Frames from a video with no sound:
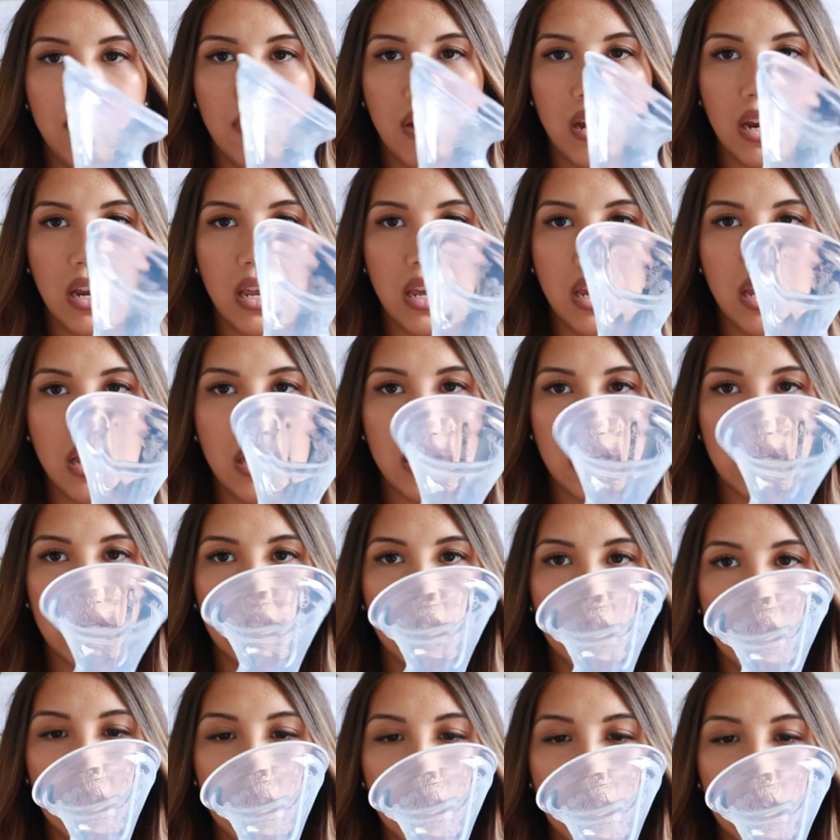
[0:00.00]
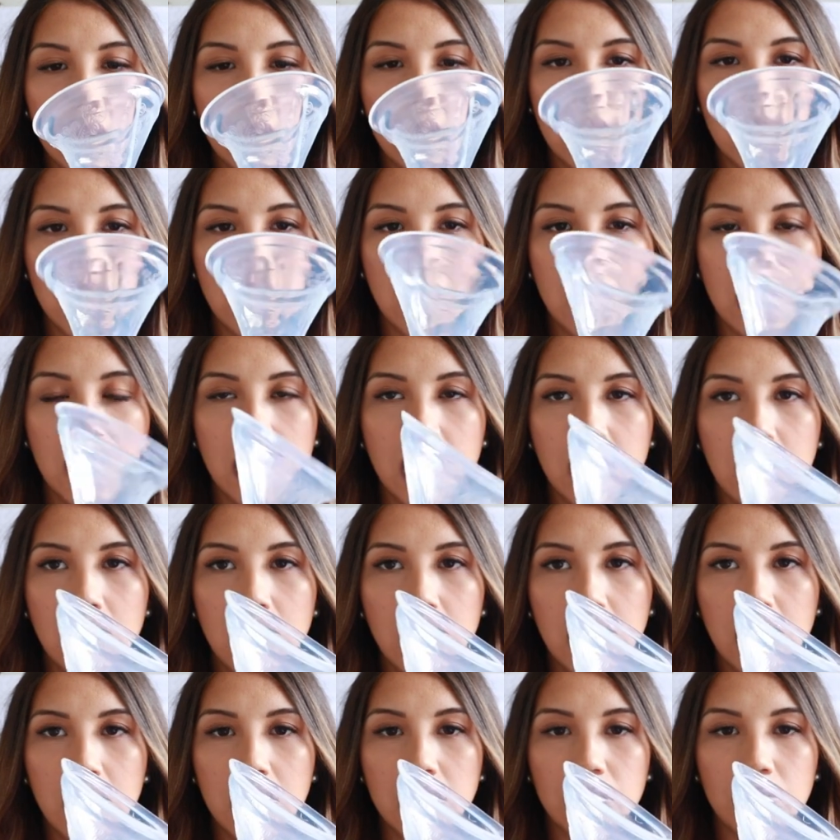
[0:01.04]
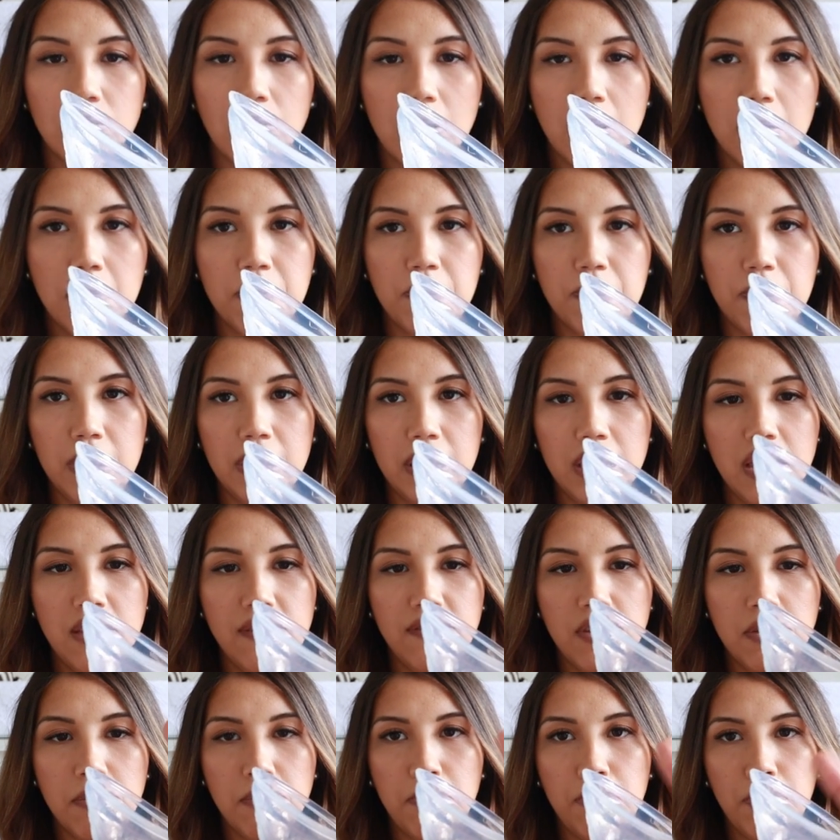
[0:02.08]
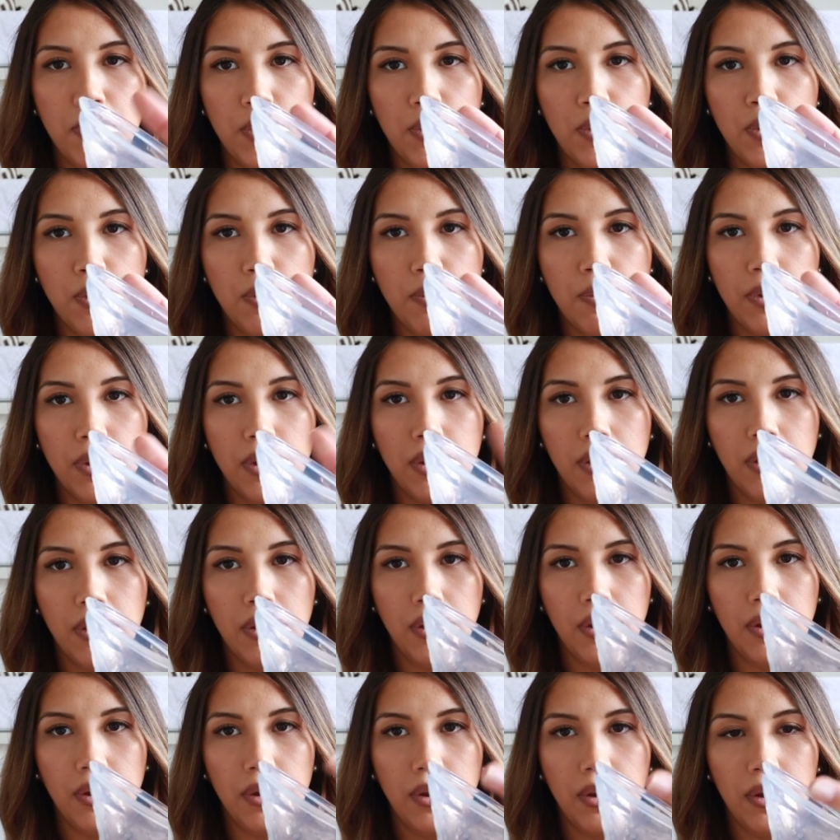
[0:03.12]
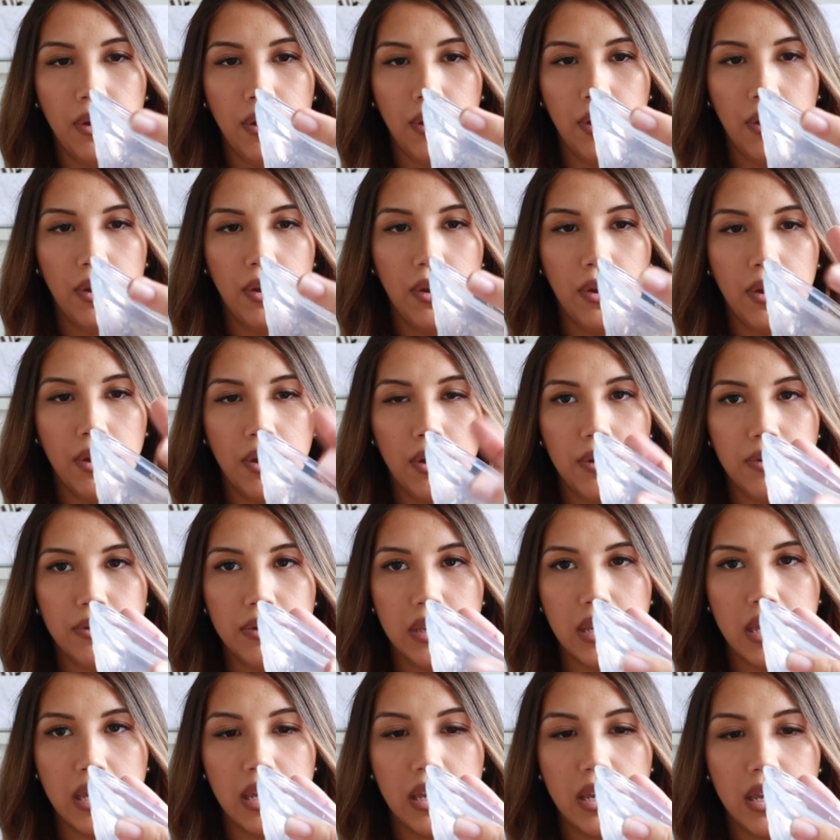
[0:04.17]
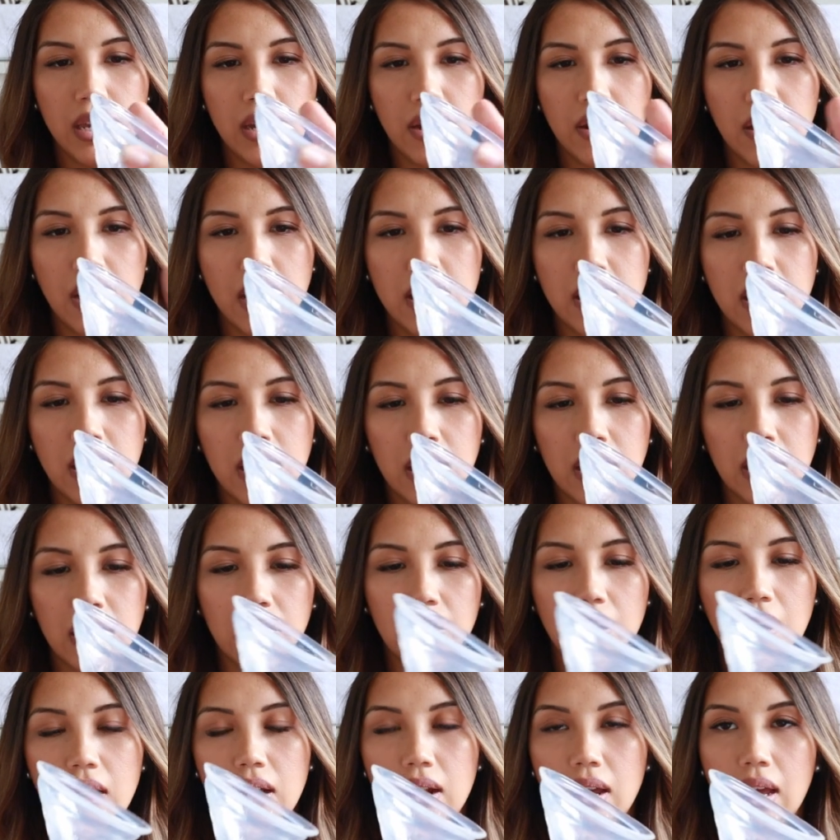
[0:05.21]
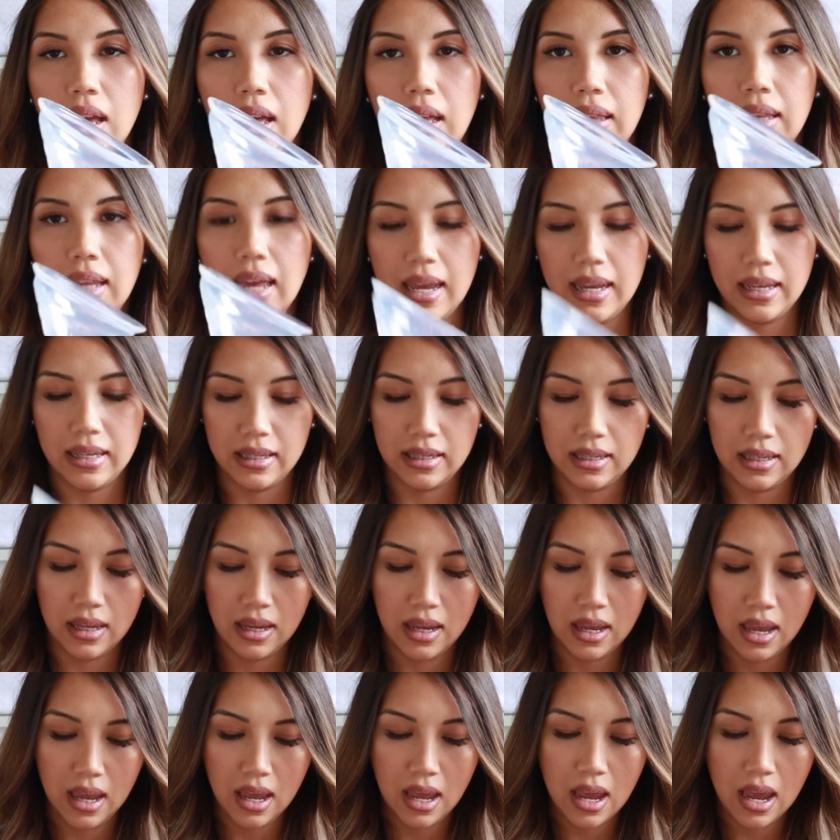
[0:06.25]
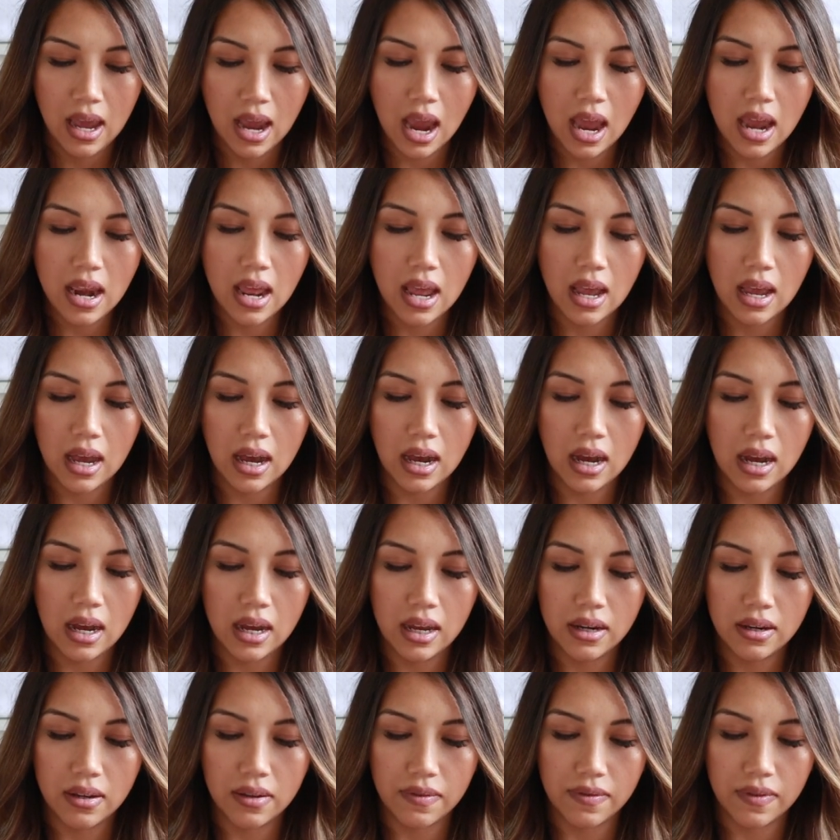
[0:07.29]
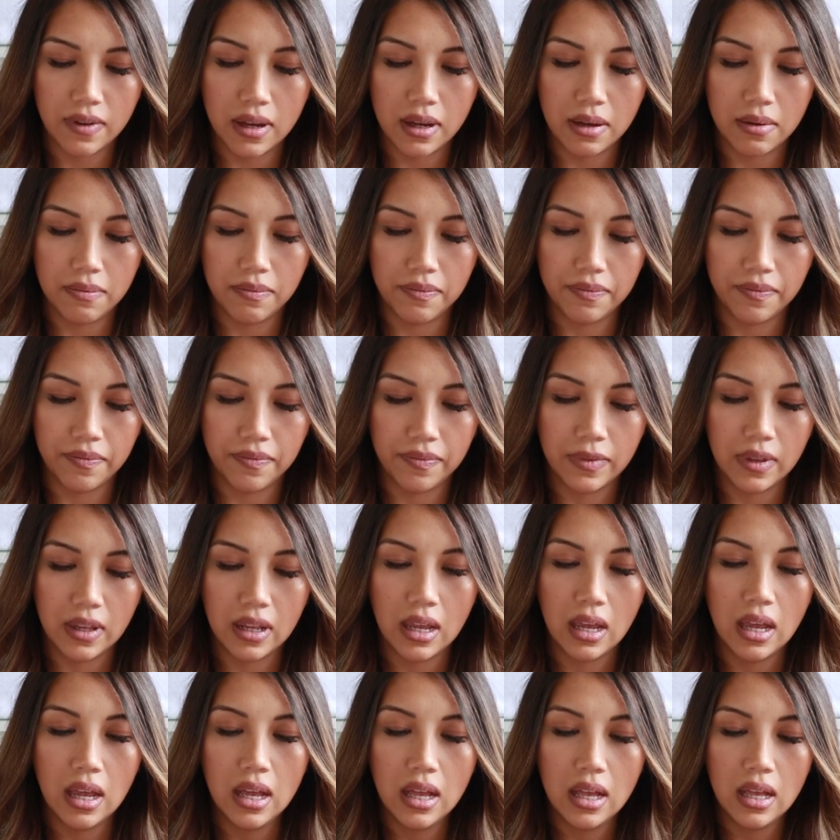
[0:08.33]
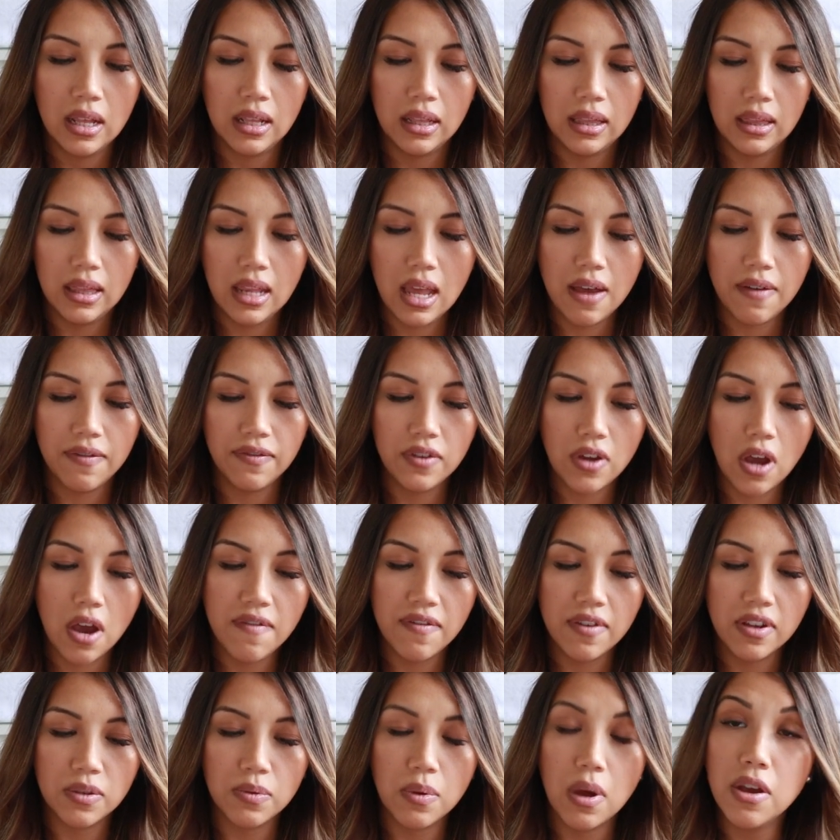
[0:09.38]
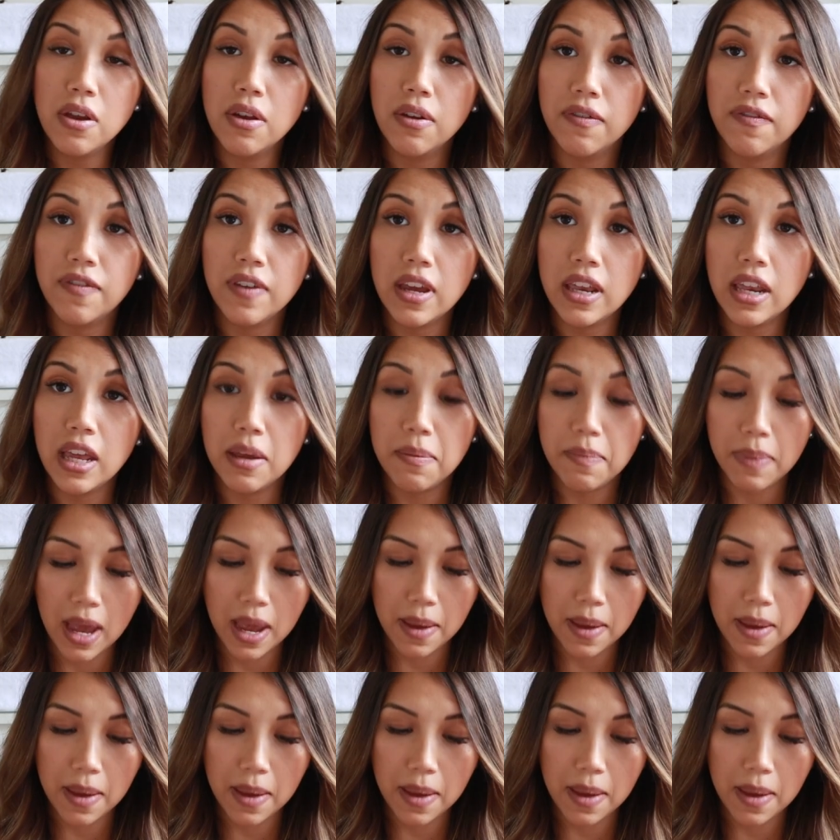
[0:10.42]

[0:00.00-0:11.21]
right here, this silicone. So I believe your boob goes in here and it kind of collects any kind of um, leftovers while you're feeding